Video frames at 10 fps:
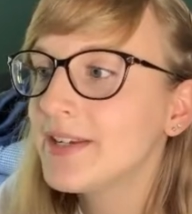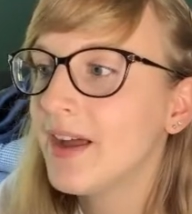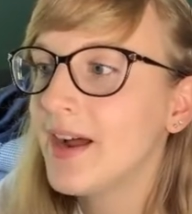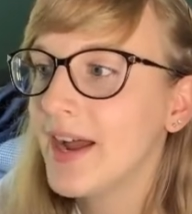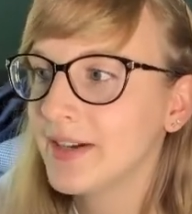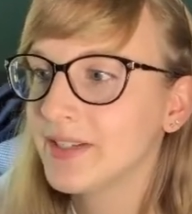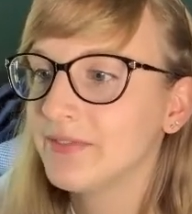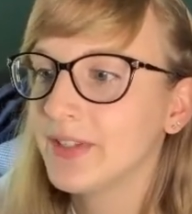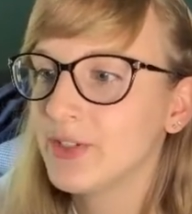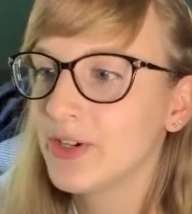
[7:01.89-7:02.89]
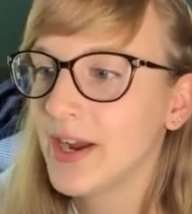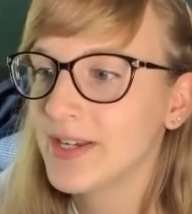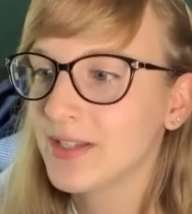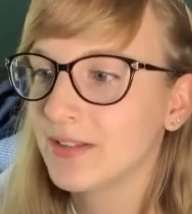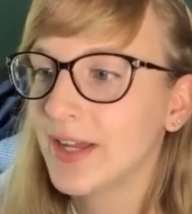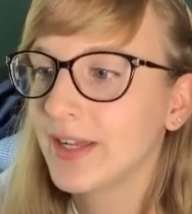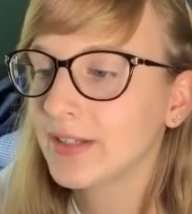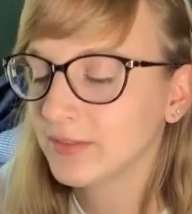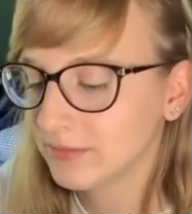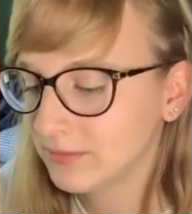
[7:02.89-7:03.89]
not actively try to like
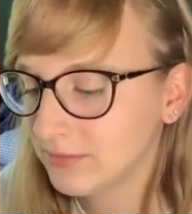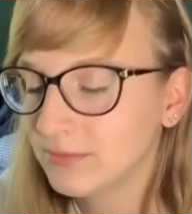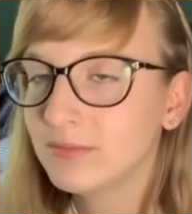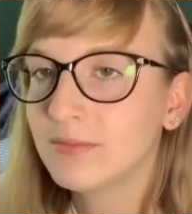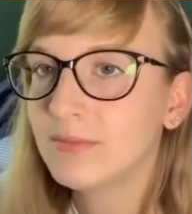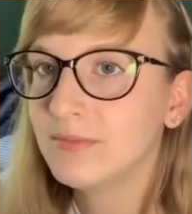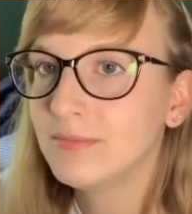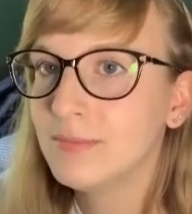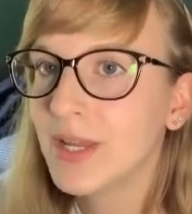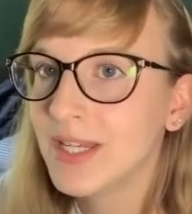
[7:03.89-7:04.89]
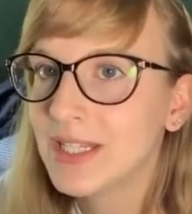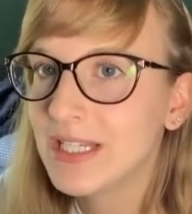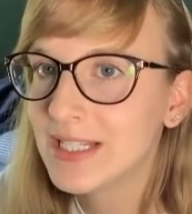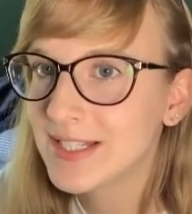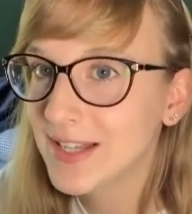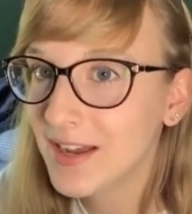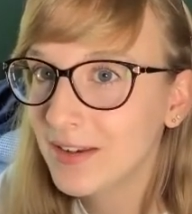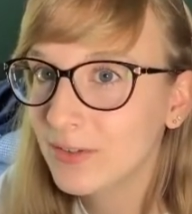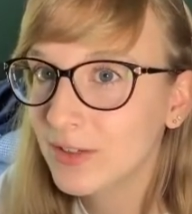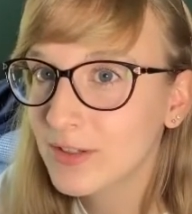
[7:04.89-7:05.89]
make the inside
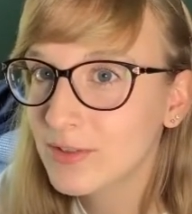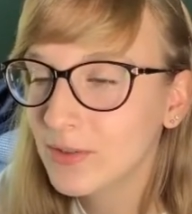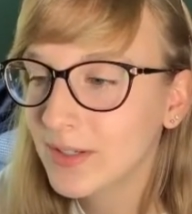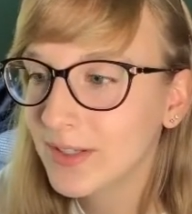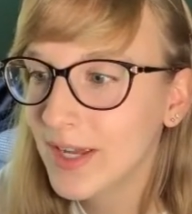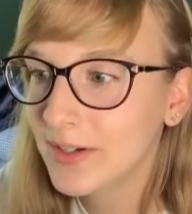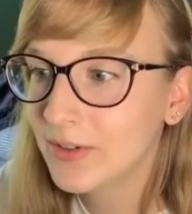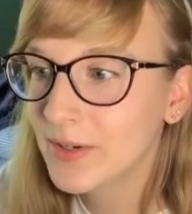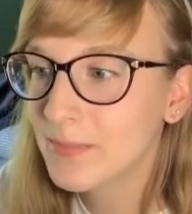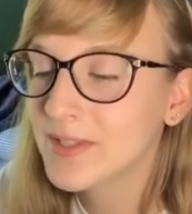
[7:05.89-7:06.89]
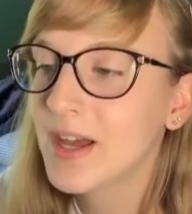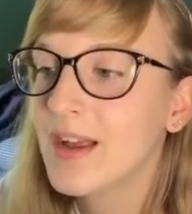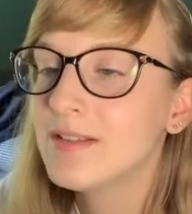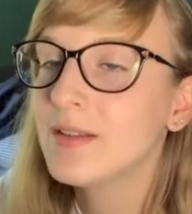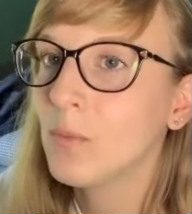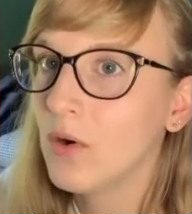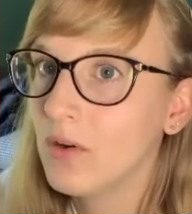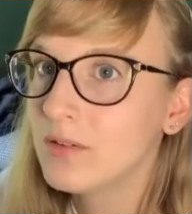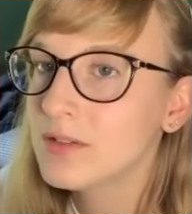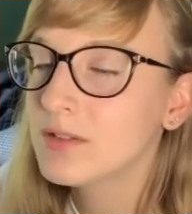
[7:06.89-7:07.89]
look historically accurate besides the
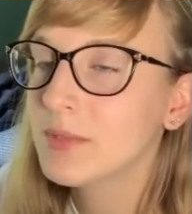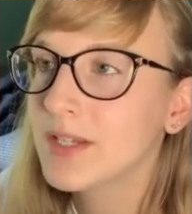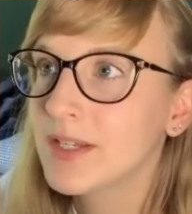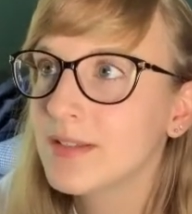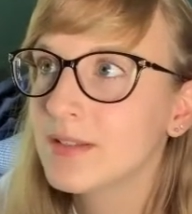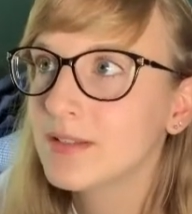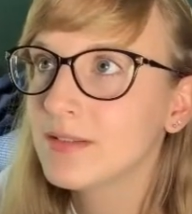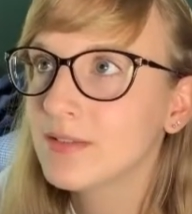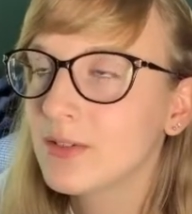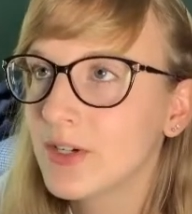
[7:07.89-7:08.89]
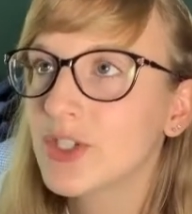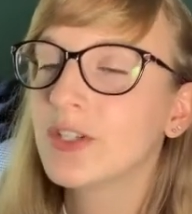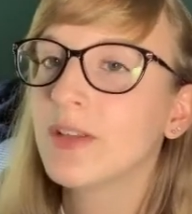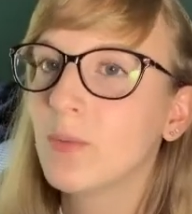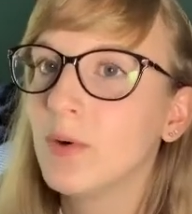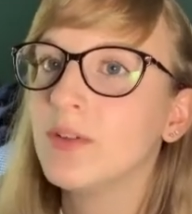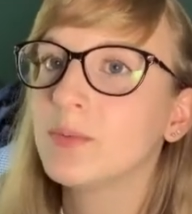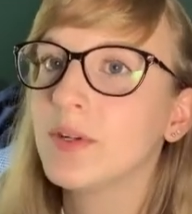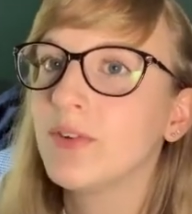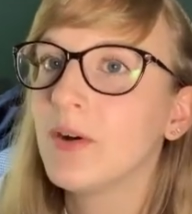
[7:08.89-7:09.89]
walls, because traditionally the walls
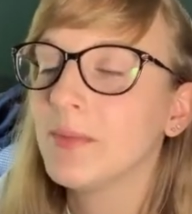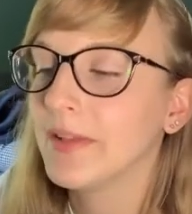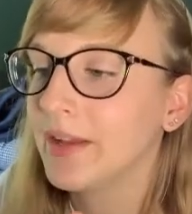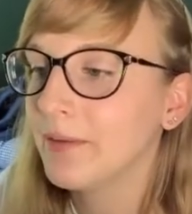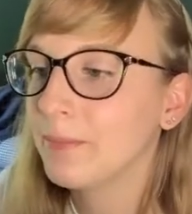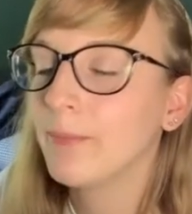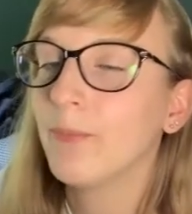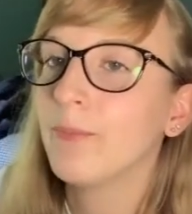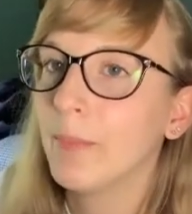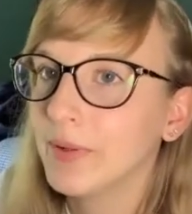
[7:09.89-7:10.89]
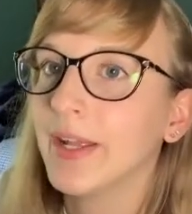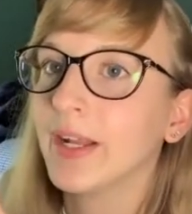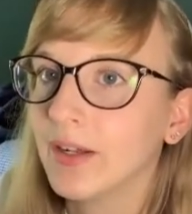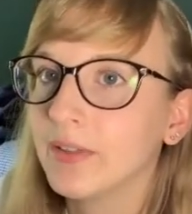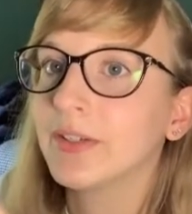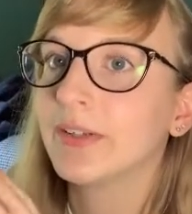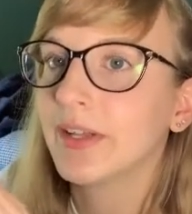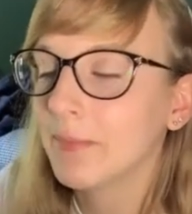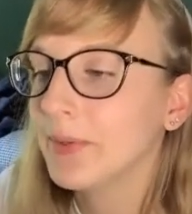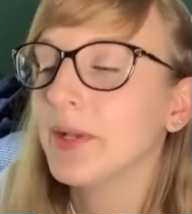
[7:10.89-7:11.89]
would have all been like a plain color, like
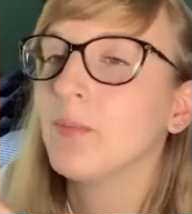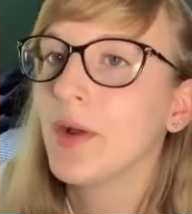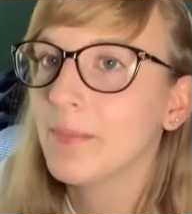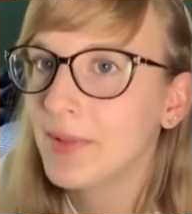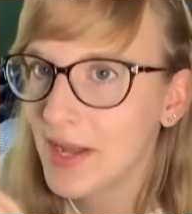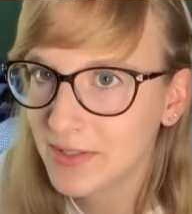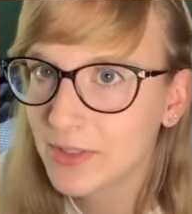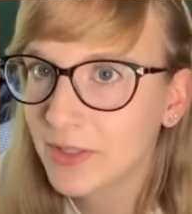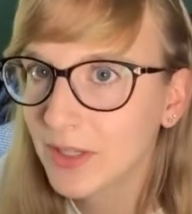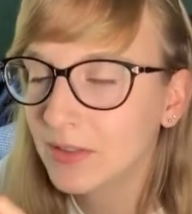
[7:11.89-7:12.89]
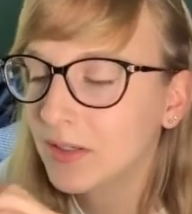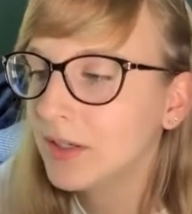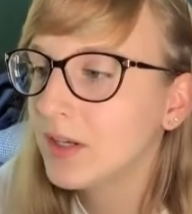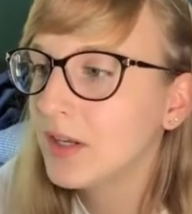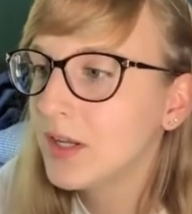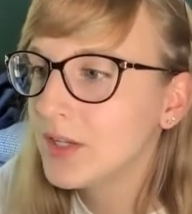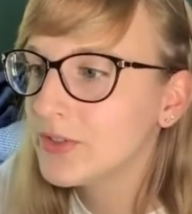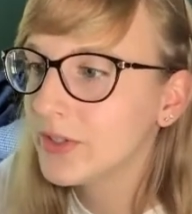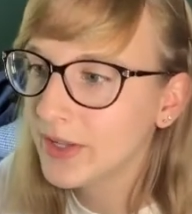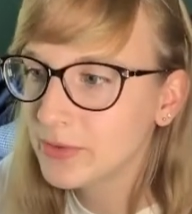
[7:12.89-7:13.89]
a plain white plaster color.
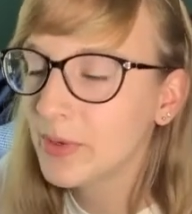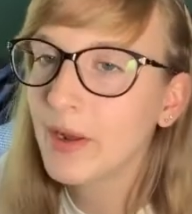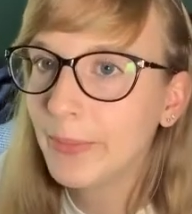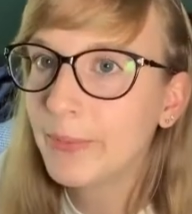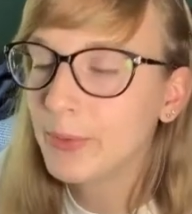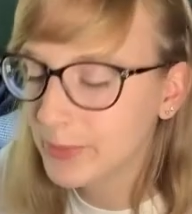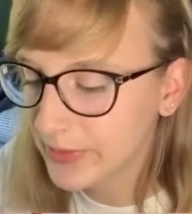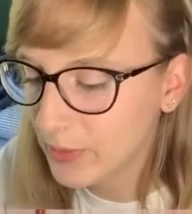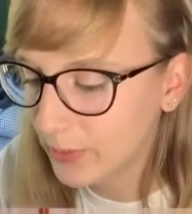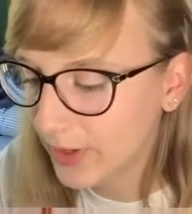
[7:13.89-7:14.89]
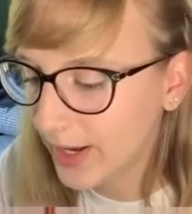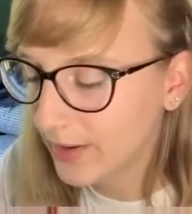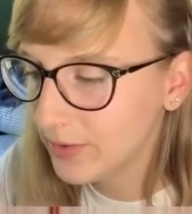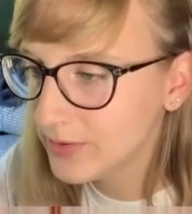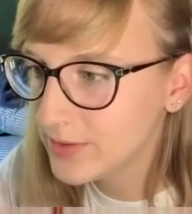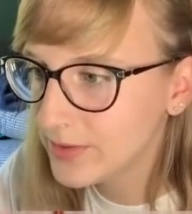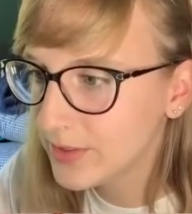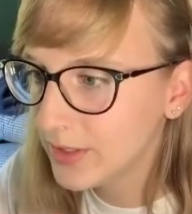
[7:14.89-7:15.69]
So that's what I went with the whole house.